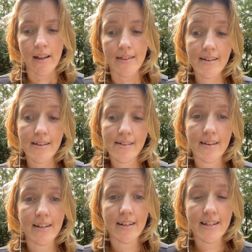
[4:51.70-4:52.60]
This is
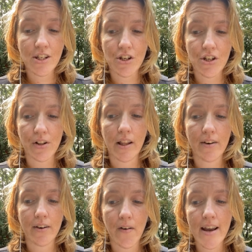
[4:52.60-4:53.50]
an additional
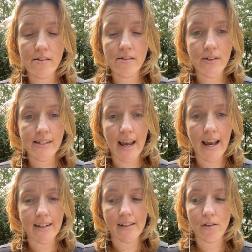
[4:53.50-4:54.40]
advisory
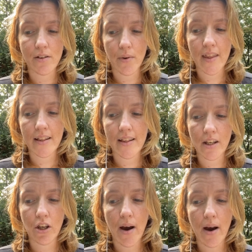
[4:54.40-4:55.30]
standard within the
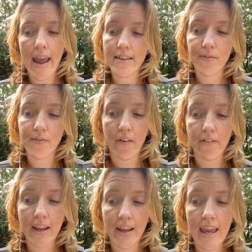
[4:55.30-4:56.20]
QIS
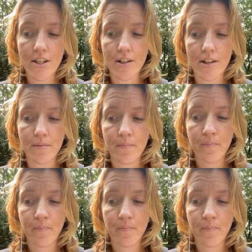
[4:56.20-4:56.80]
verification,